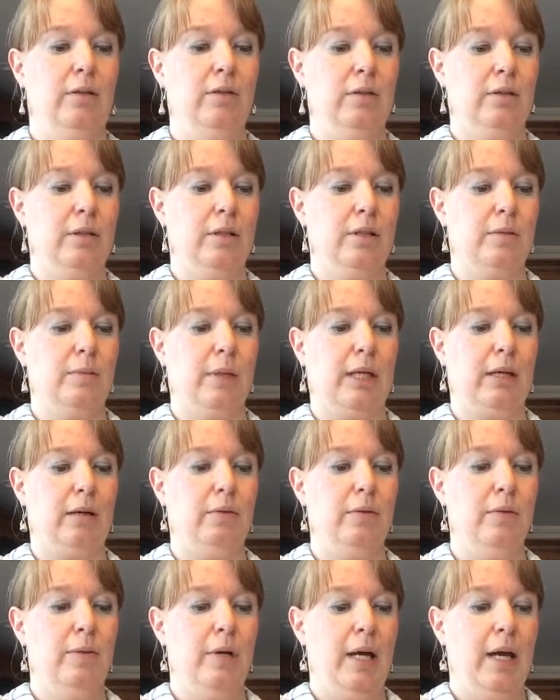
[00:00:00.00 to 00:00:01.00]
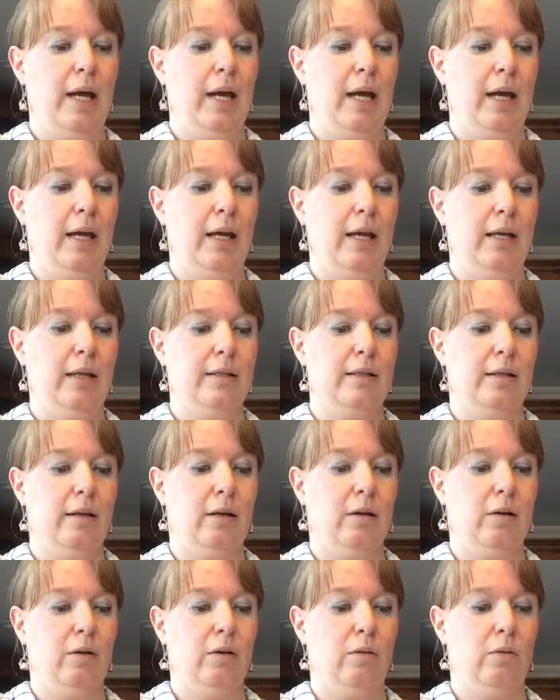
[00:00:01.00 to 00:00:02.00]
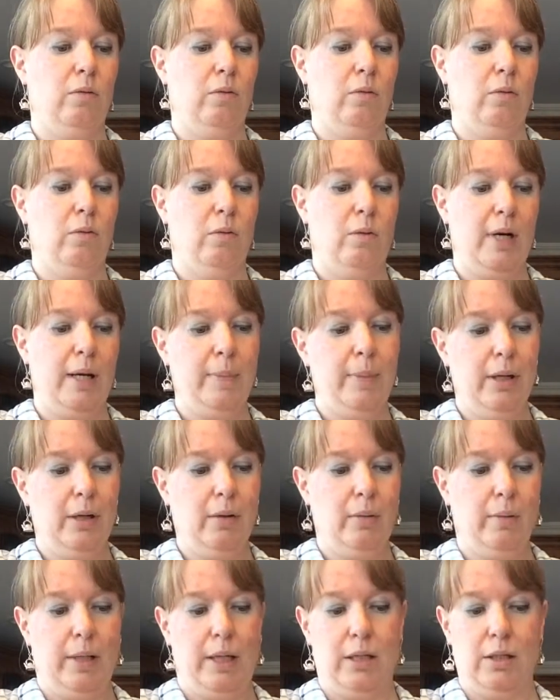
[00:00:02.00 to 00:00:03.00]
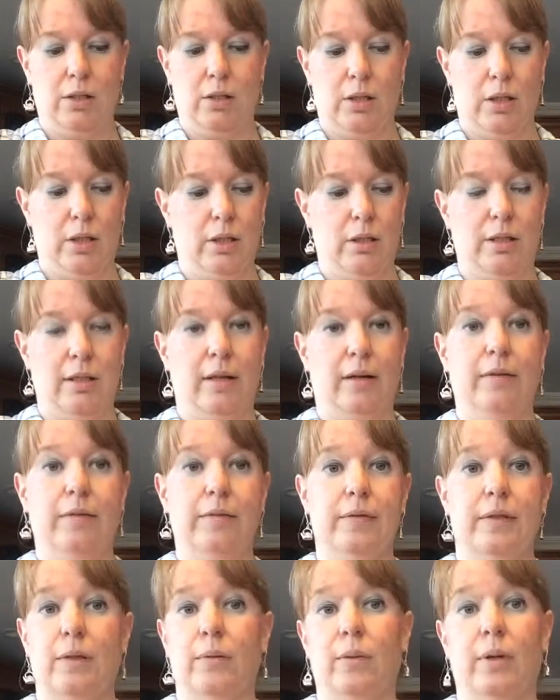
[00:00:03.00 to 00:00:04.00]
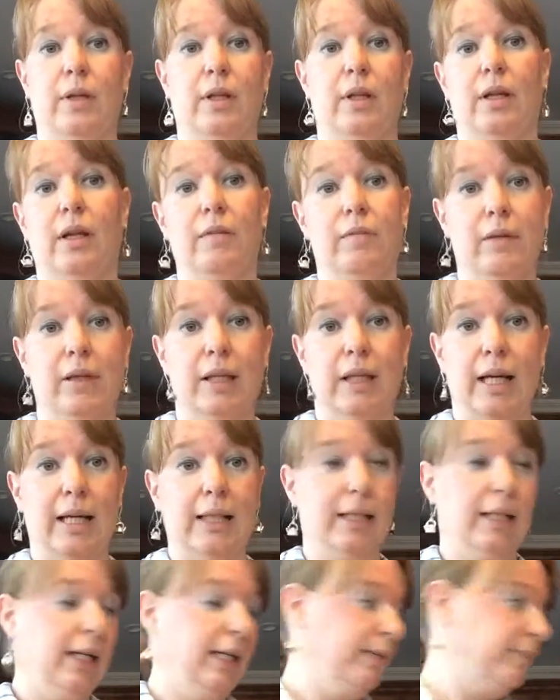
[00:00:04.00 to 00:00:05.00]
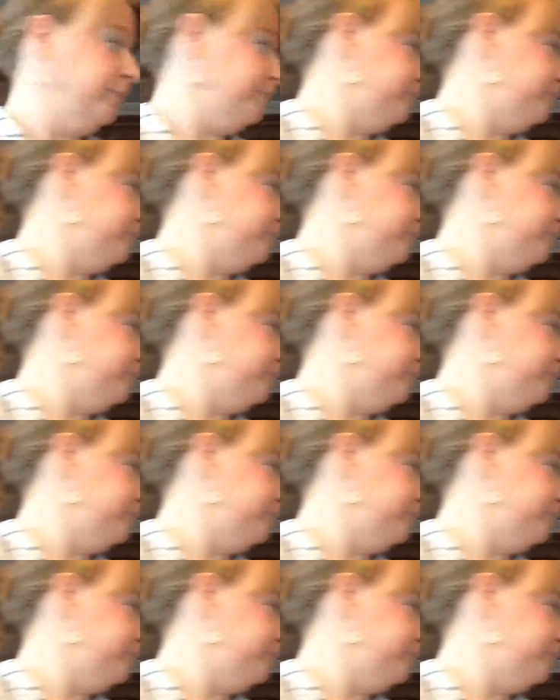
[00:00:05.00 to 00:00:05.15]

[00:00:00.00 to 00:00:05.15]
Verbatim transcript: Oh, there's my kettle. And so, what better way to treat yourself than with a lovely latte?